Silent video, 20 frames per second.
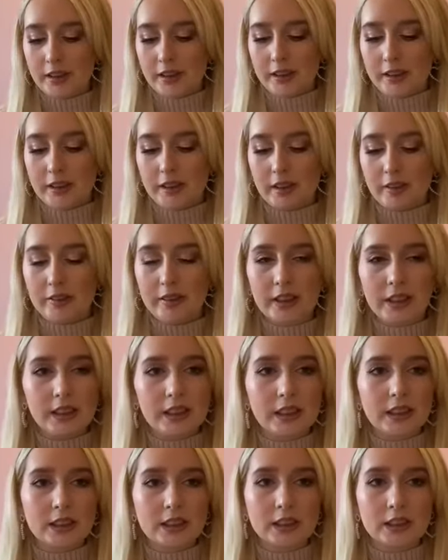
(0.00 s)
And I think
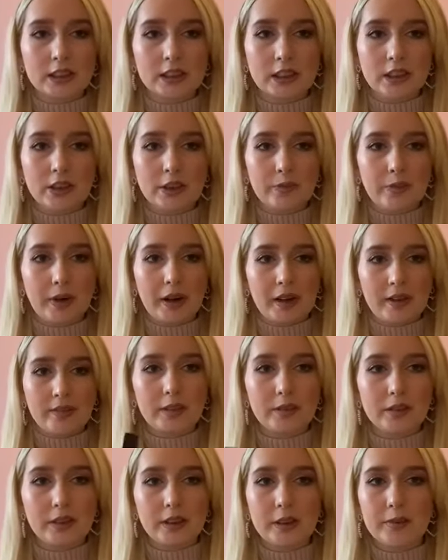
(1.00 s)
this is the
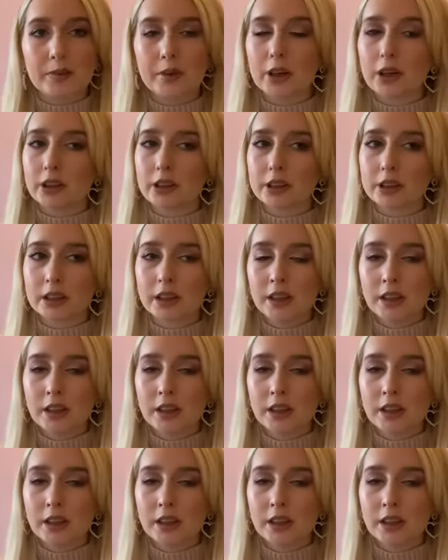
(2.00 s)
perfect lip gloss